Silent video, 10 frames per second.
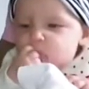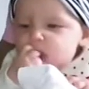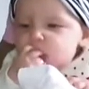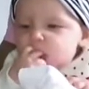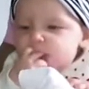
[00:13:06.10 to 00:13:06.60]

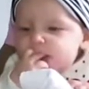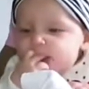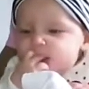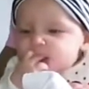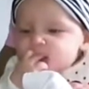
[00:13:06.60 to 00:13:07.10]

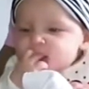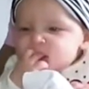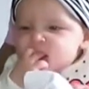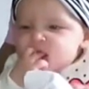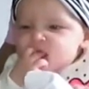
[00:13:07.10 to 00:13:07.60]

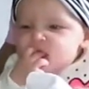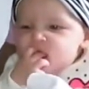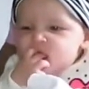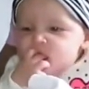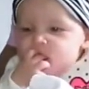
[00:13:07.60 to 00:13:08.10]

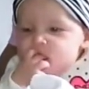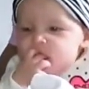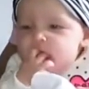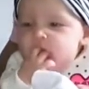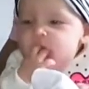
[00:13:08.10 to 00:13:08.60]

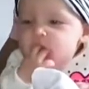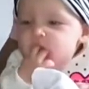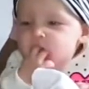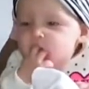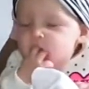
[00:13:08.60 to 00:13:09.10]

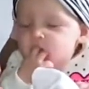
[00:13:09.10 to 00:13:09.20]
This person isn't speaking.